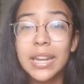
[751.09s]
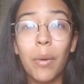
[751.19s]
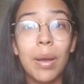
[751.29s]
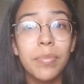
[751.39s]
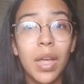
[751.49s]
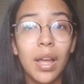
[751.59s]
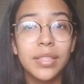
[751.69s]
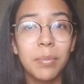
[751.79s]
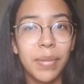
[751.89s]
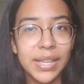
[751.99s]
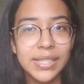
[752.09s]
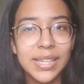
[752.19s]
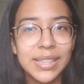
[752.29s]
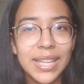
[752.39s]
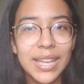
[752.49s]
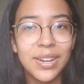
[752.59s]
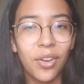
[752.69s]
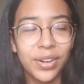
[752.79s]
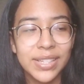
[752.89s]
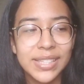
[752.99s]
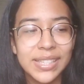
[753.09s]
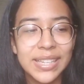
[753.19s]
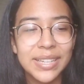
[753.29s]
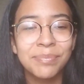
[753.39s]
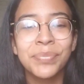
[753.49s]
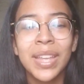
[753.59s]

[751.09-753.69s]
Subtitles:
Now, I'm not the best at that, honestly.